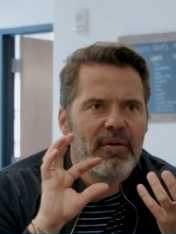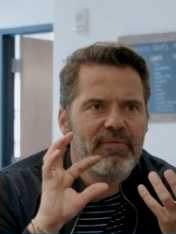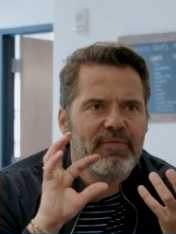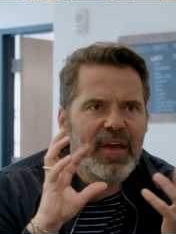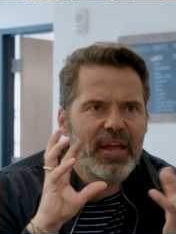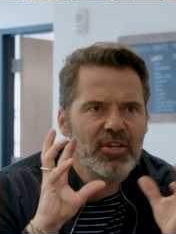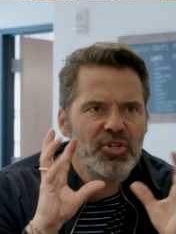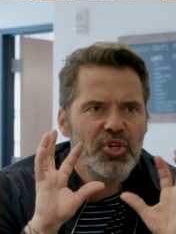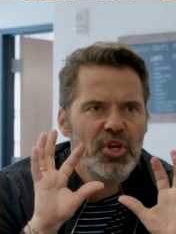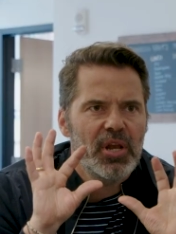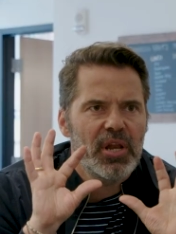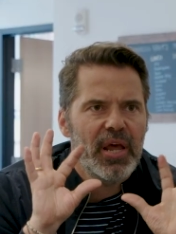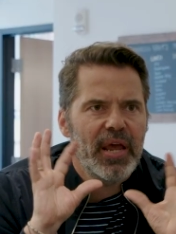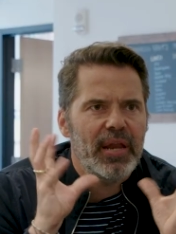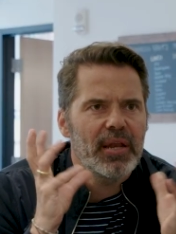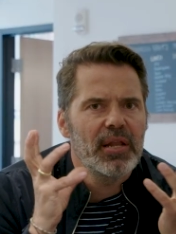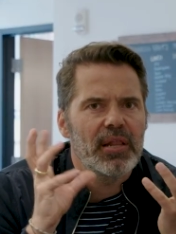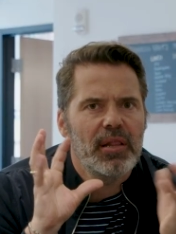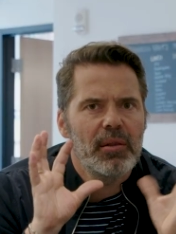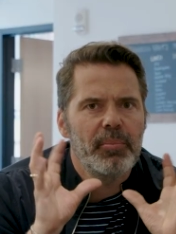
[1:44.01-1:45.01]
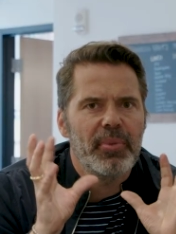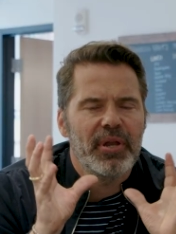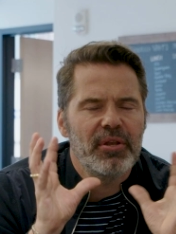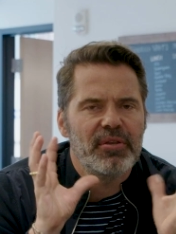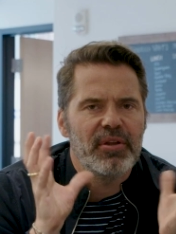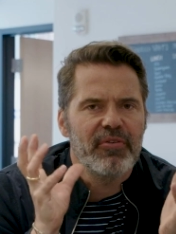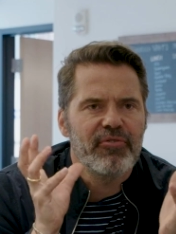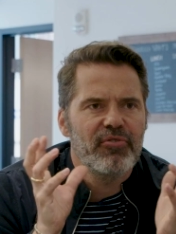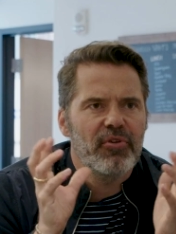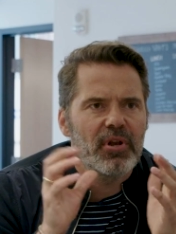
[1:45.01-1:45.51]
Venture Lane a little
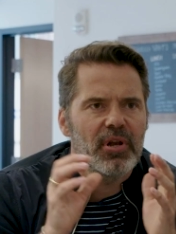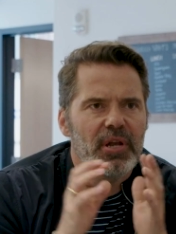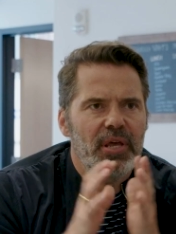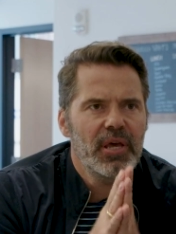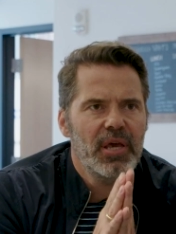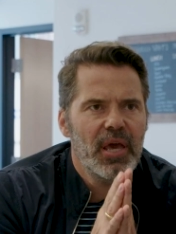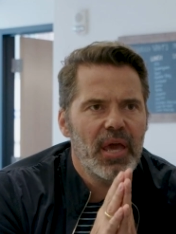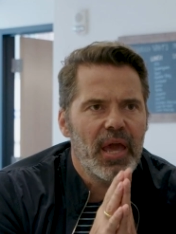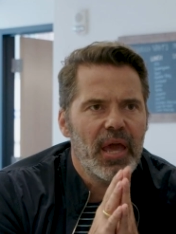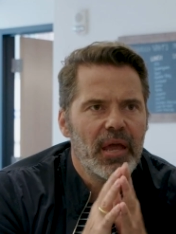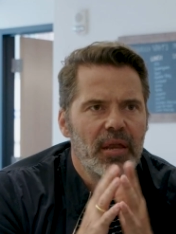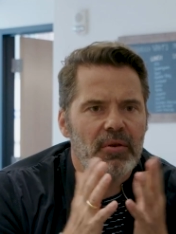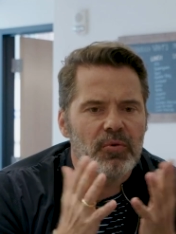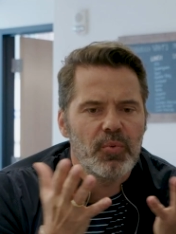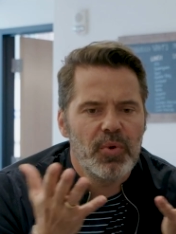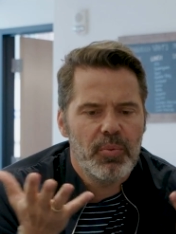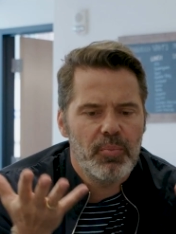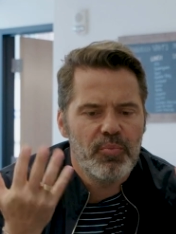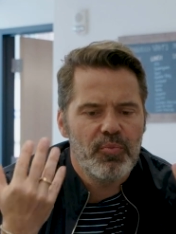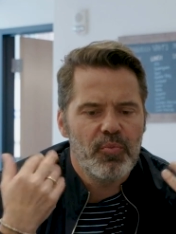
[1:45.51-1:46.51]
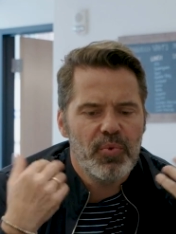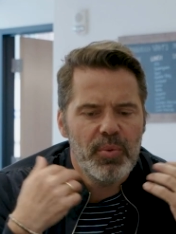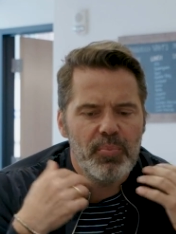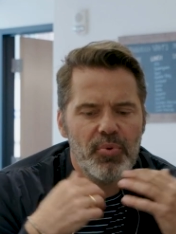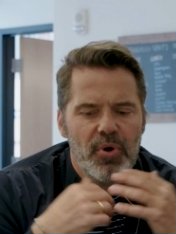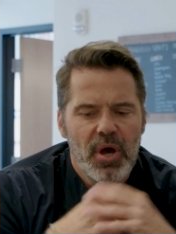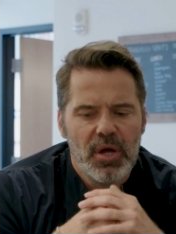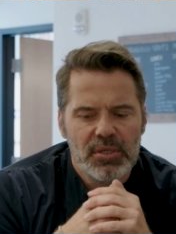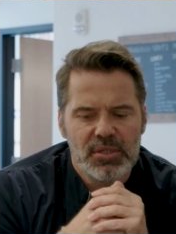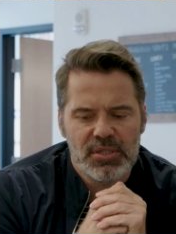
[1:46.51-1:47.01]
bit differently, and we
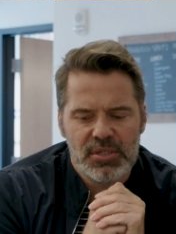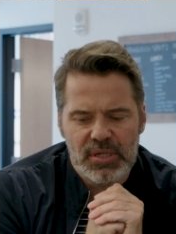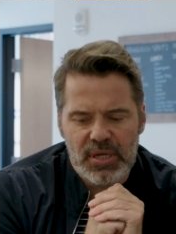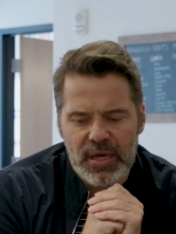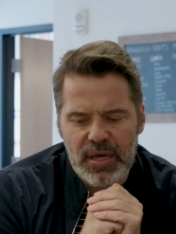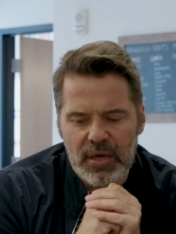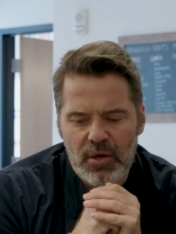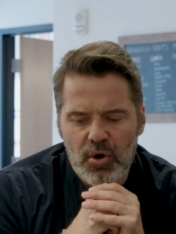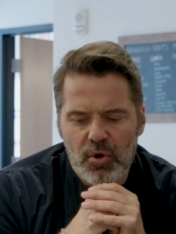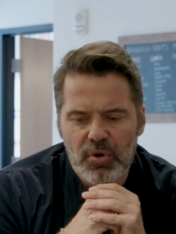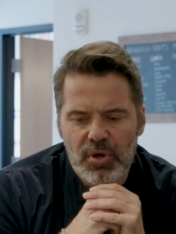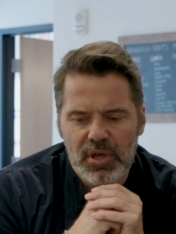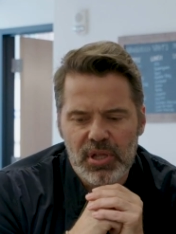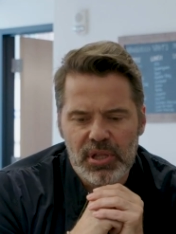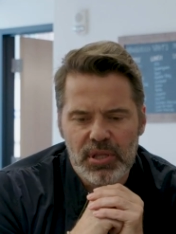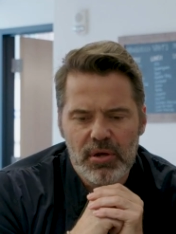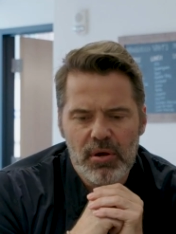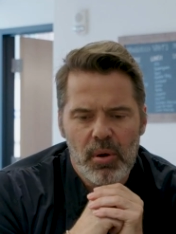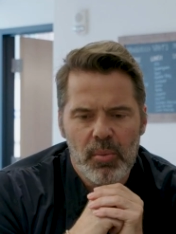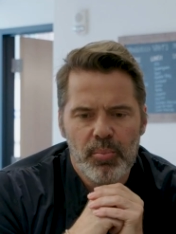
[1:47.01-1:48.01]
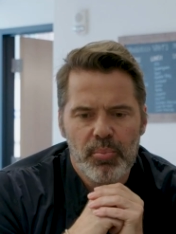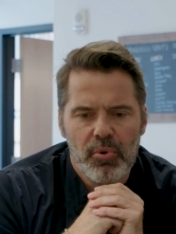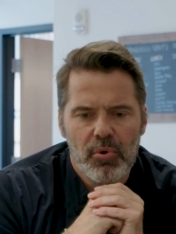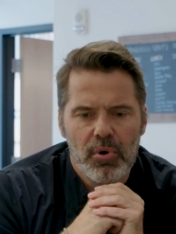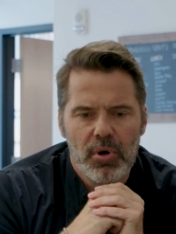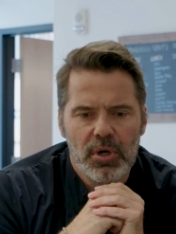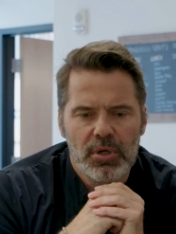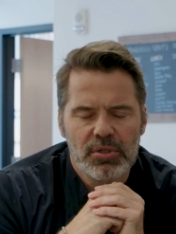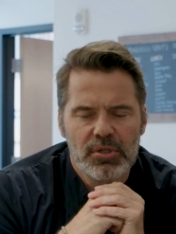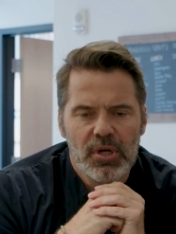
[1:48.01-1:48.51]
brought GoingClear on
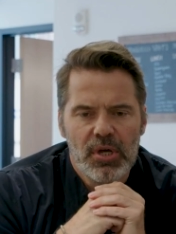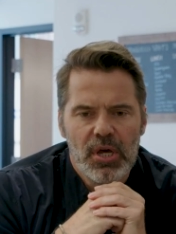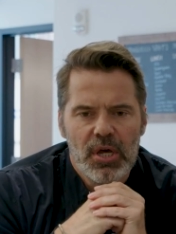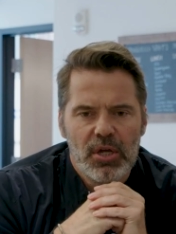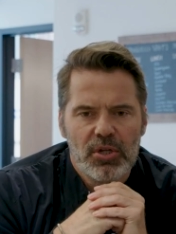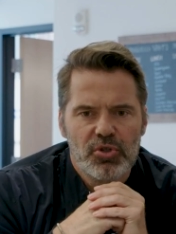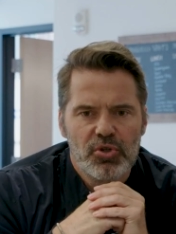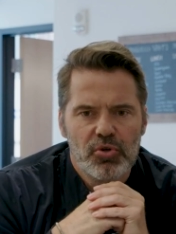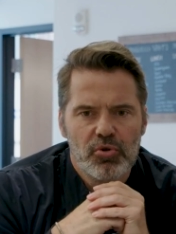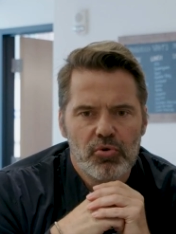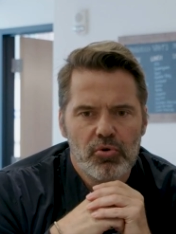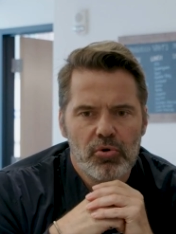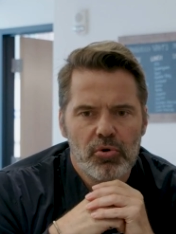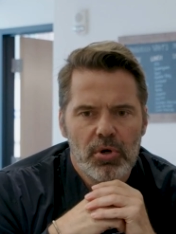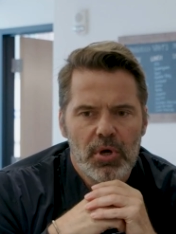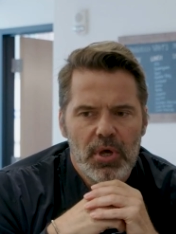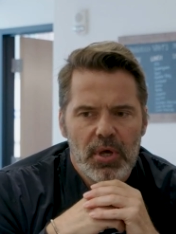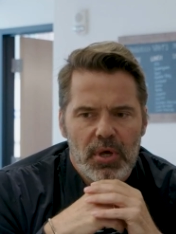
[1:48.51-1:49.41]
board to